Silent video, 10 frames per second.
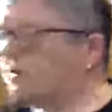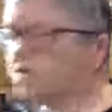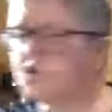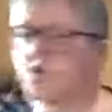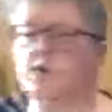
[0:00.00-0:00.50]
to
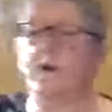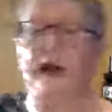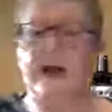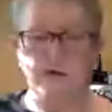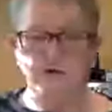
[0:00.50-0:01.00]
show you
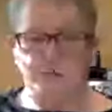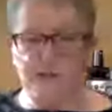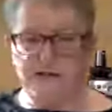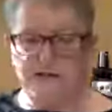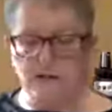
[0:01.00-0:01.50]
how to
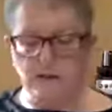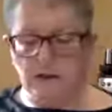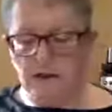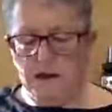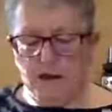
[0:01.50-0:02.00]
mix it,
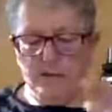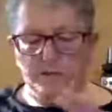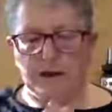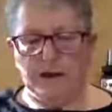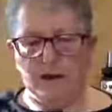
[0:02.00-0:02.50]

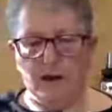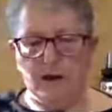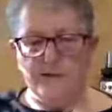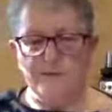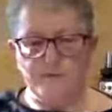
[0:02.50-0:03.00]
but
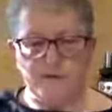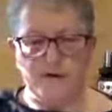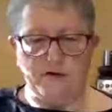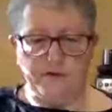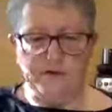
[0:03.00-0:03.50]

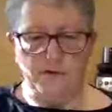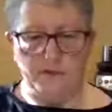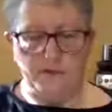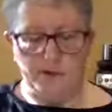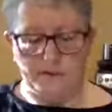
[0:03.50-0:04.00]
this is
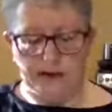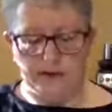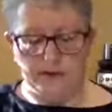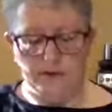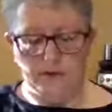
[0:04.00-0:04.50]
one that I
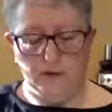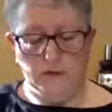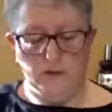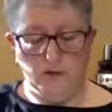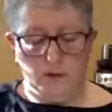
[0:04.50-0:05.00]
made
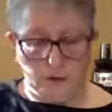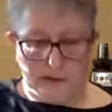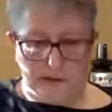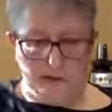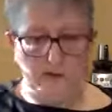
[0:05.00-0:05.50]

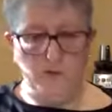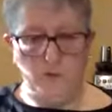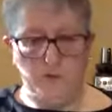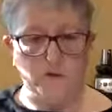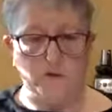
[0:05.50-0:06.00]
earlier, which
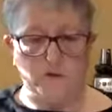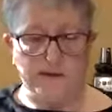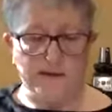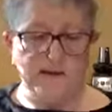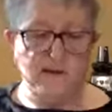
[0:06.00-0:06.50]
will
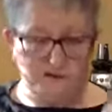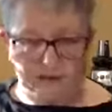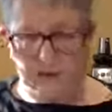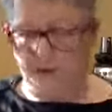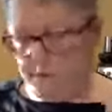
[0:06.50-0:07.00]
let us
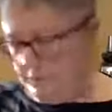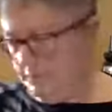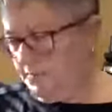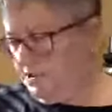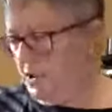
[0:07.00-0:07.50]
develop
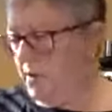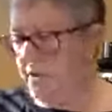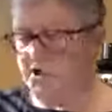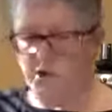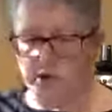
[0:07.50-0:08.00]
the dough, and I
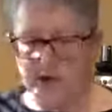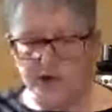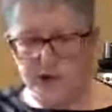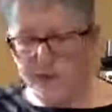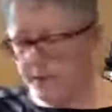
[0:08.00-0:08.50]
can show you how to
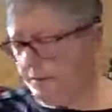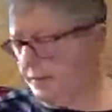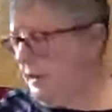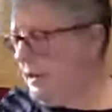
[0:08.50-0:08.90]
shape it.